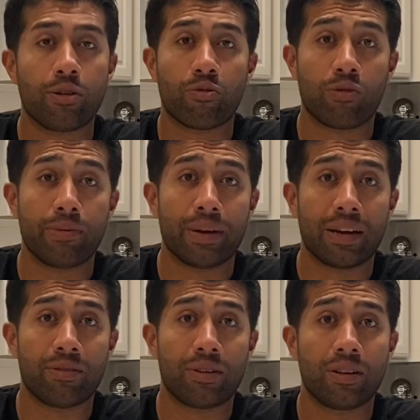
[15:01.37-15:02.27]

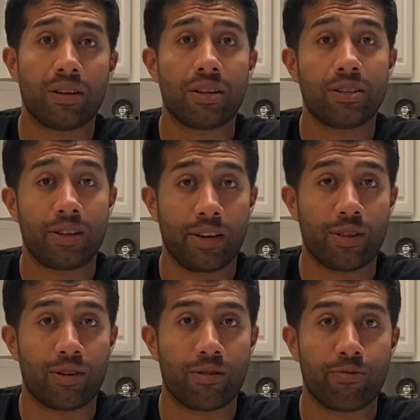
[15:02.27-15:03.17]
rebound
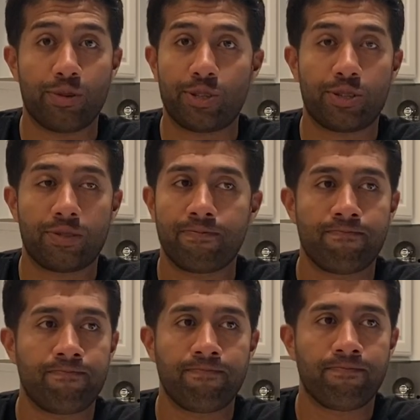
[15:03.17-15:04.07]
together, which
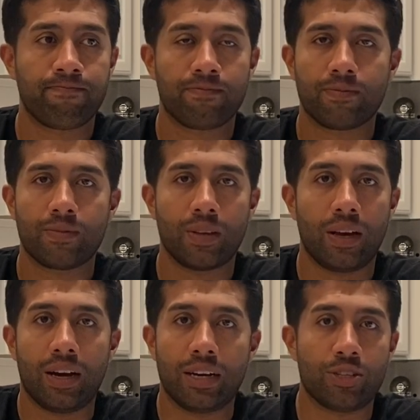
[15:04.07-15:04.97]

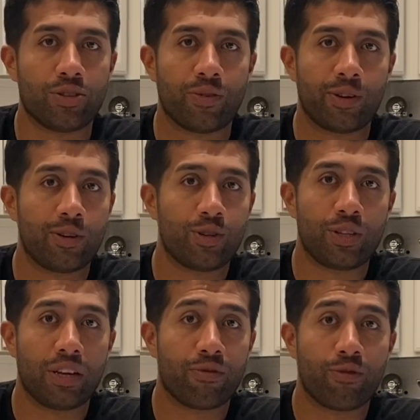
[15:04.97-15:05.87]
I just don't
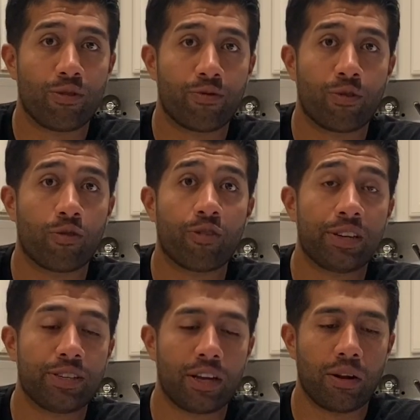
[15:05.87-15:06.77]
understand for a
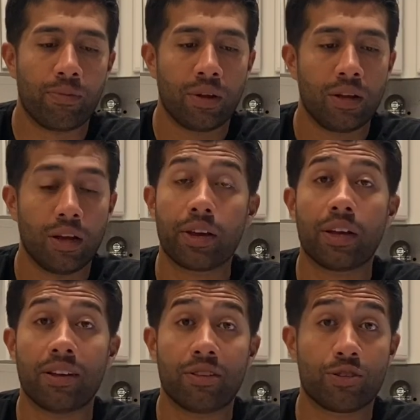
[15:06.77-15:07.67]
race setup.
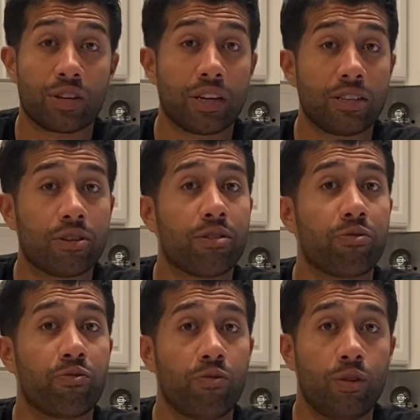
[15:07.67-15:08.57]
Again, there's guys that
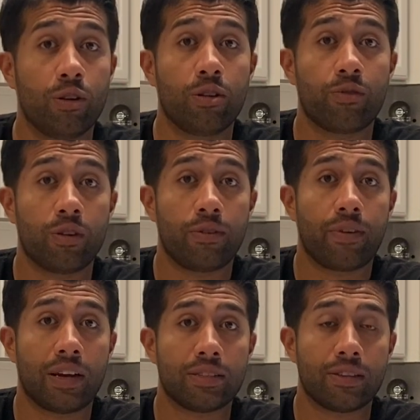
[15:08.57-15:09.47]
are really, really
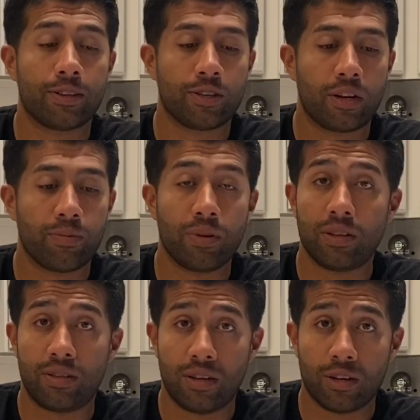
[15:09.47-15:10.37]
fast on that setup.
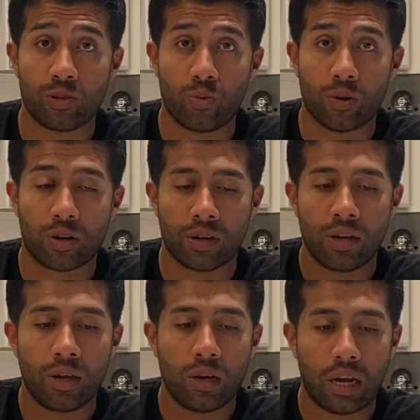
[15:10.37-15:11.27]
It does work.
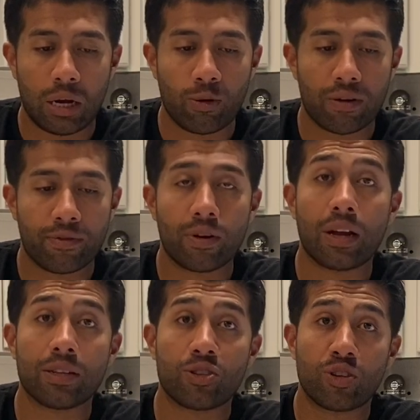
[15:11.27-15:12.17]
However,
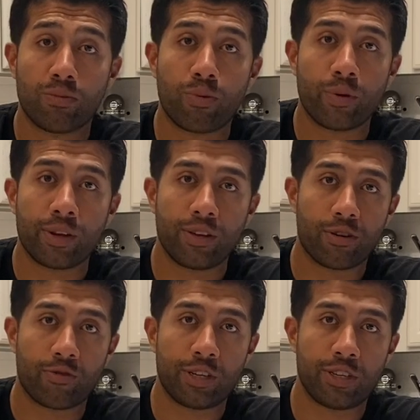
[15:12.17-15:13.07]
at some point in
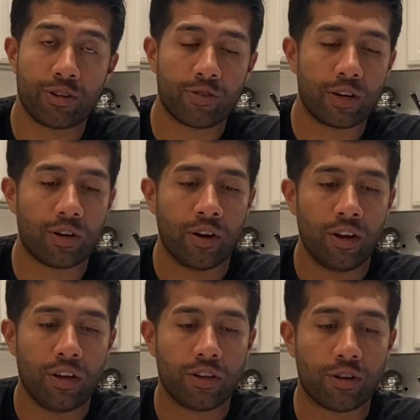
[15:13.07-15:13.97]
your racing career,
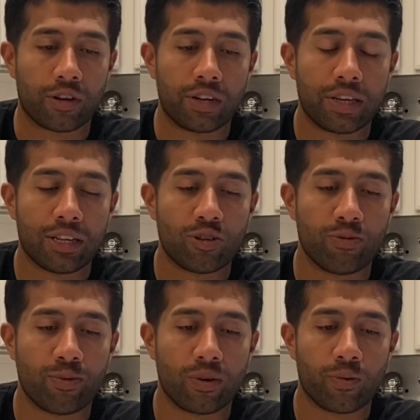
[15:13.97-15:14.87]
you're going to get to a
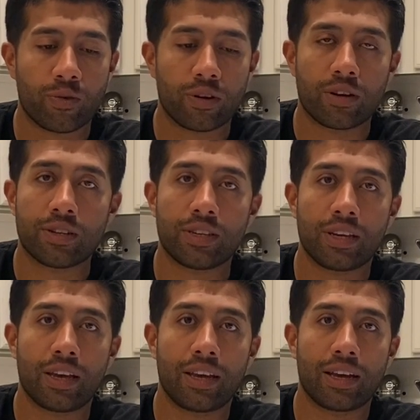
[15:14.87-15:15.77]
point where you're going to say,
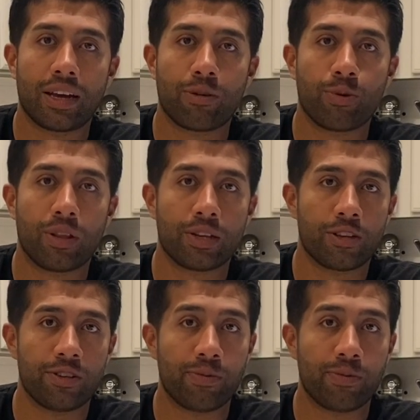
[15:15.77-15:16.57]
hey, I would like to